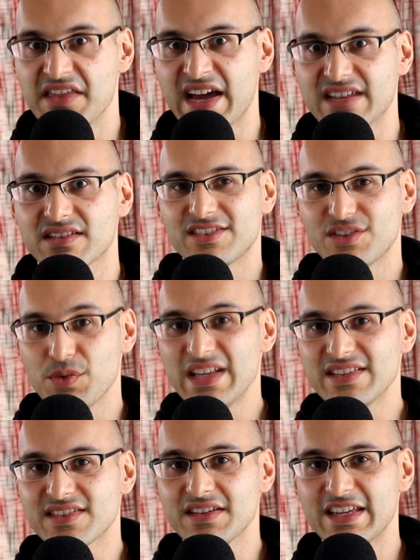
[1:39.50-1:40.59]
that. And so
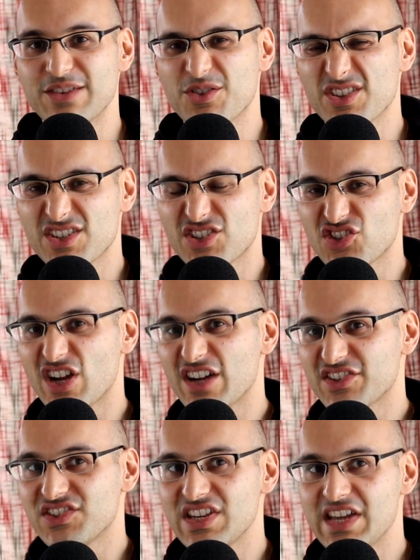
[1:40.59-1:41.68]
instantly you can start
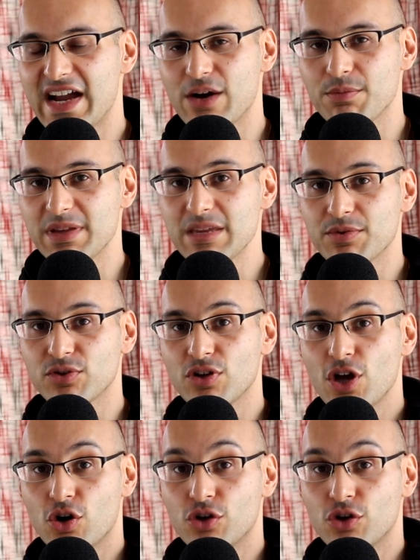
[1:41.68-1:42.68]
to see how people